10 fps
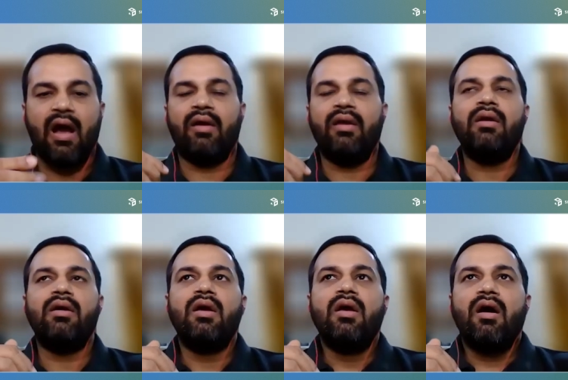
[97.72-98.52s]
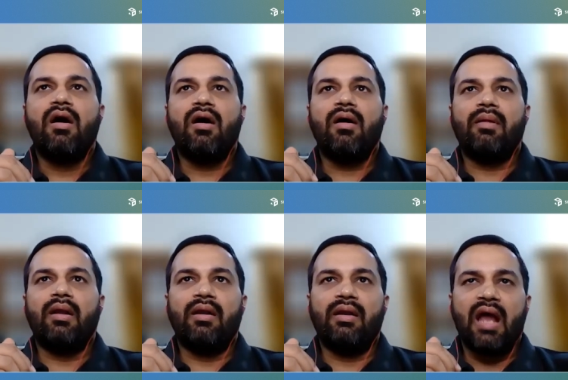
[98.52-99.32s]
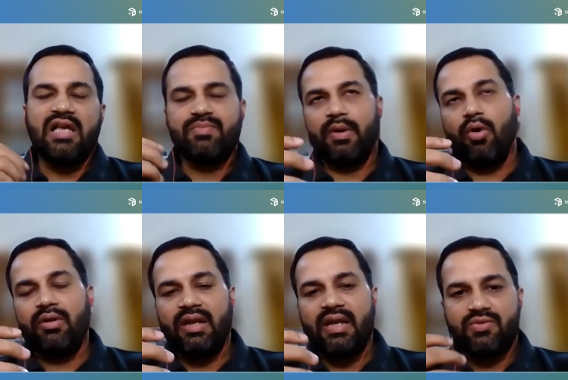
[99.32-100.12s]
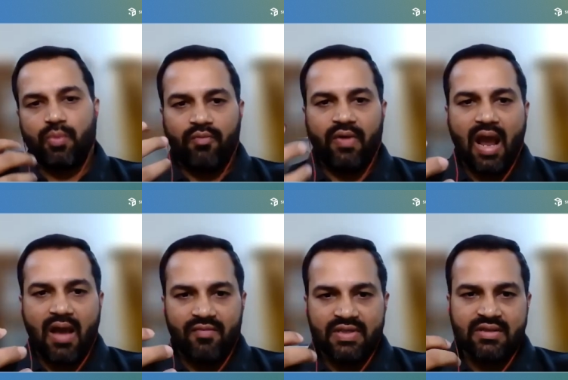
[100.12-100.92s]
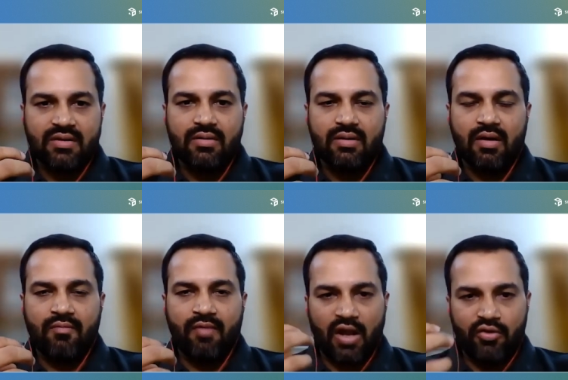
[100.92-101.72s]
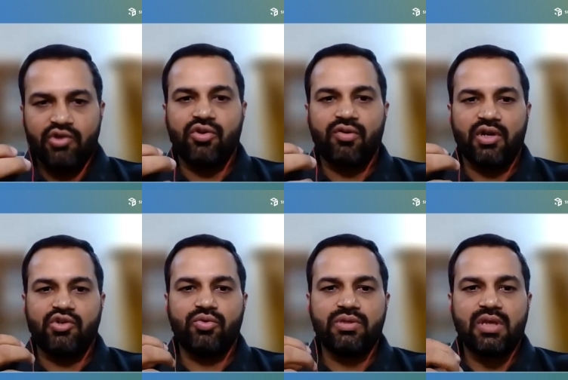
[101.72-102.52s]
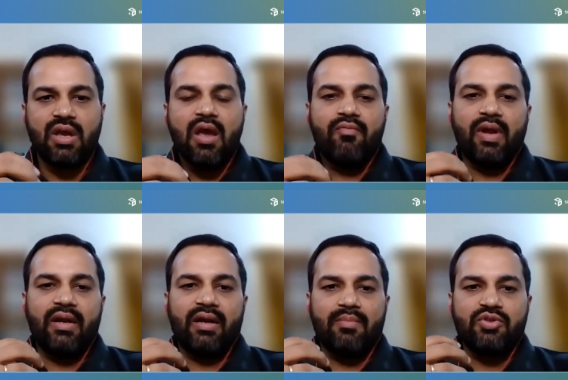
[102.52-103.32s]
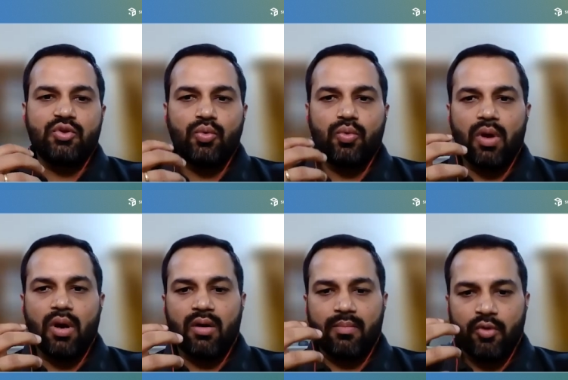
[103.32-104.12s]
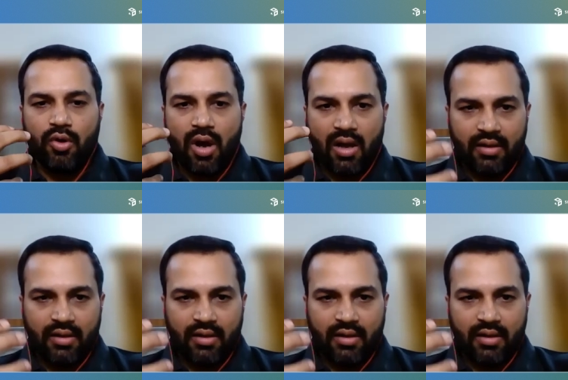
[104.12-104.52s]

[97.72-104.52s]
high. Uh, last but not the least, what we have is the uh, valuation ratios. When it comes to uh, you know other